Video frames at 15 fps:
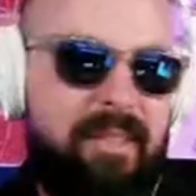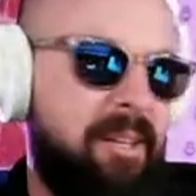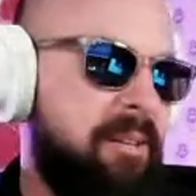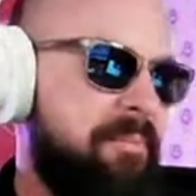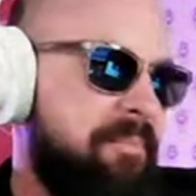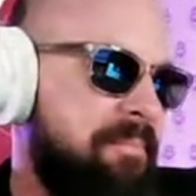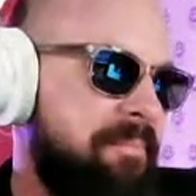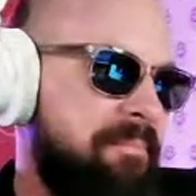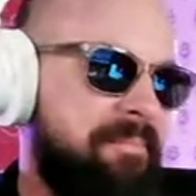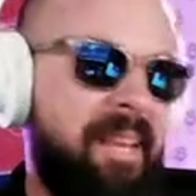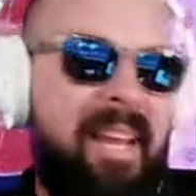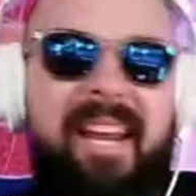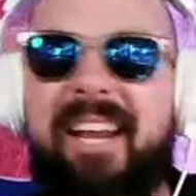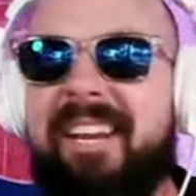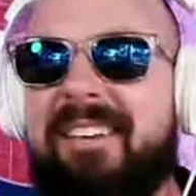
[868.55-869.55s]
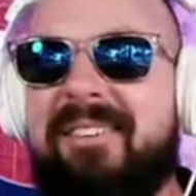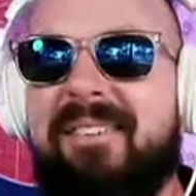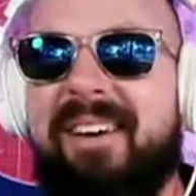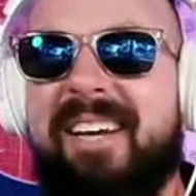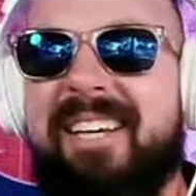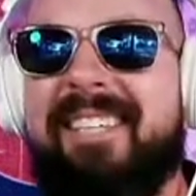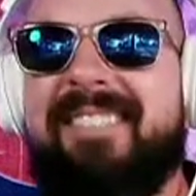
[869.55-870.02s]
So,
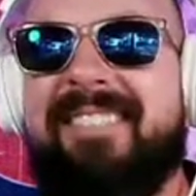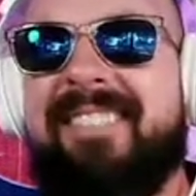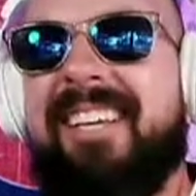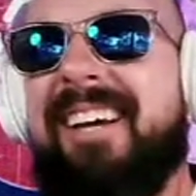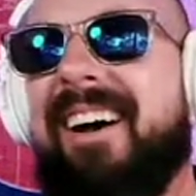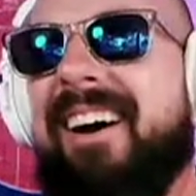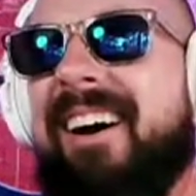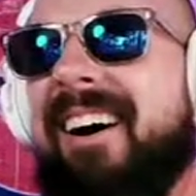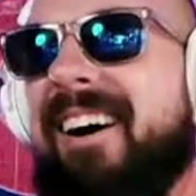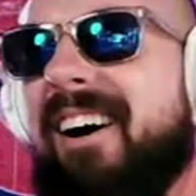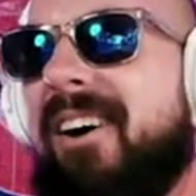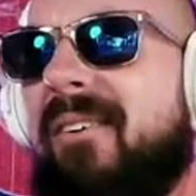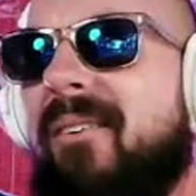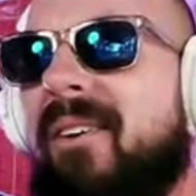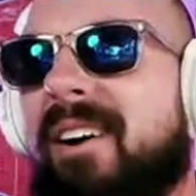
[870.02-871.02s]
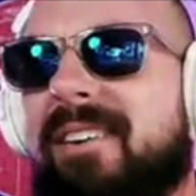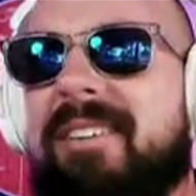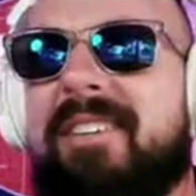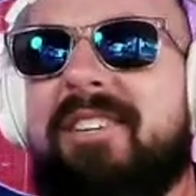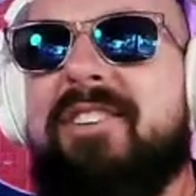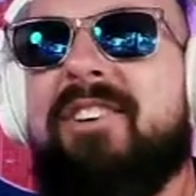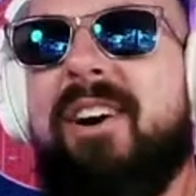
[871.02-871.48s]
anyways,
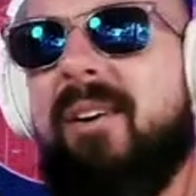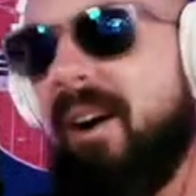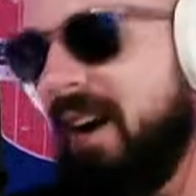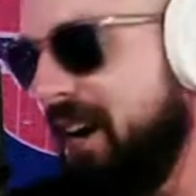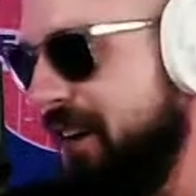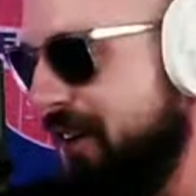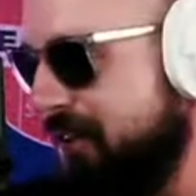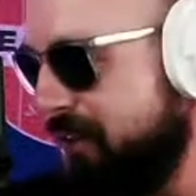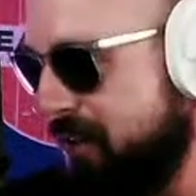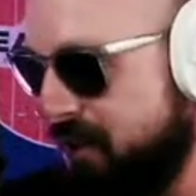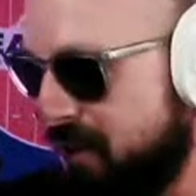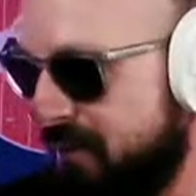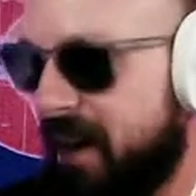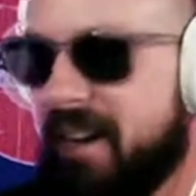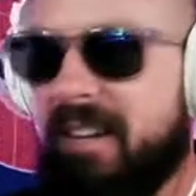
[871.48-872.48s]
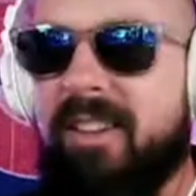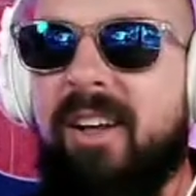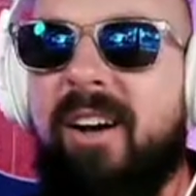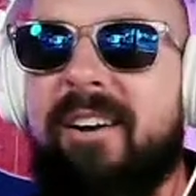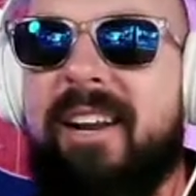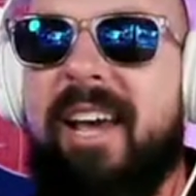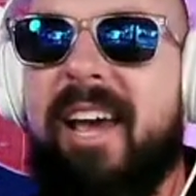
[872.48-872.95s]
welcome to the show. I know you've had
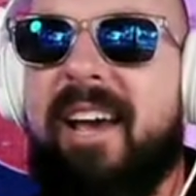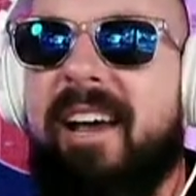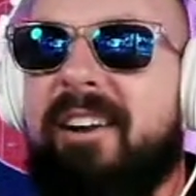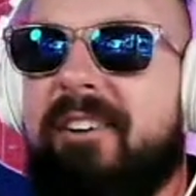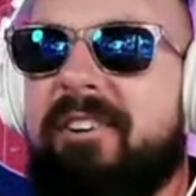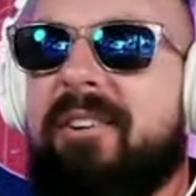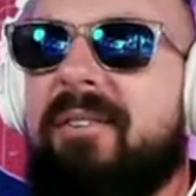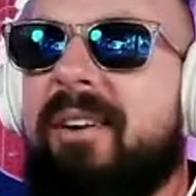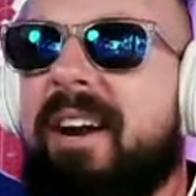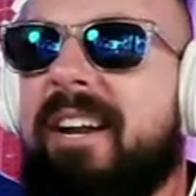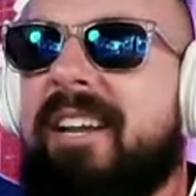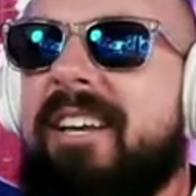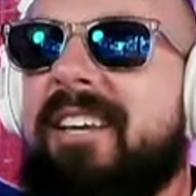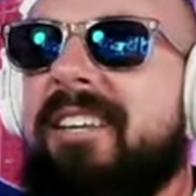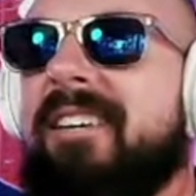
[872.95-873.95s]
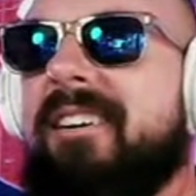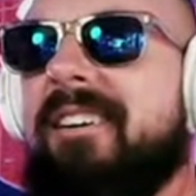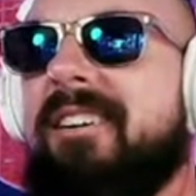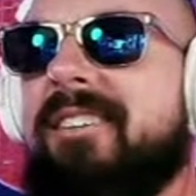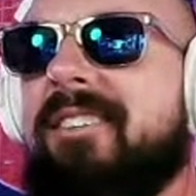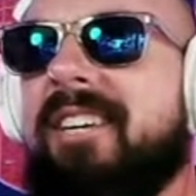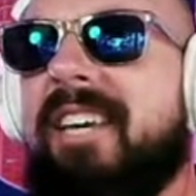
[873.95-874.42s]
a long day. I know you're ready
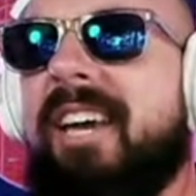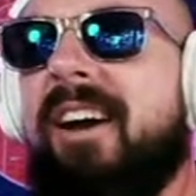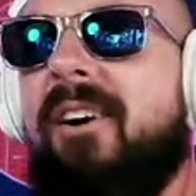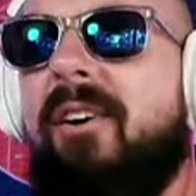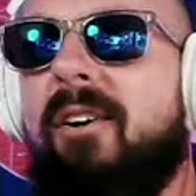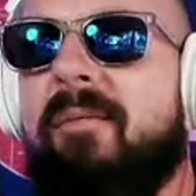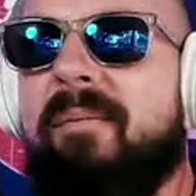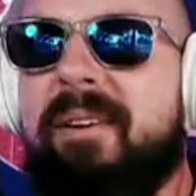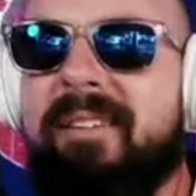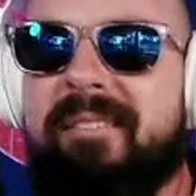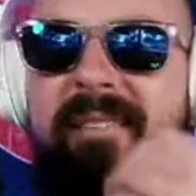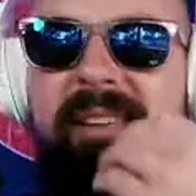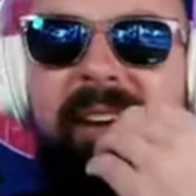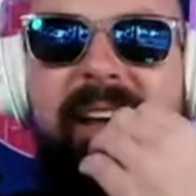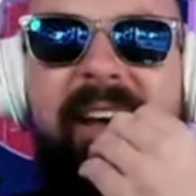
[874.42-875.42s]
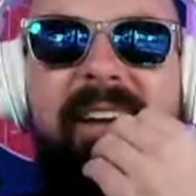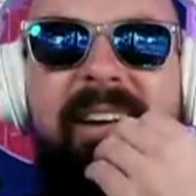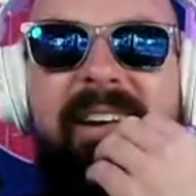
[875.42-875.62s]
to get home, and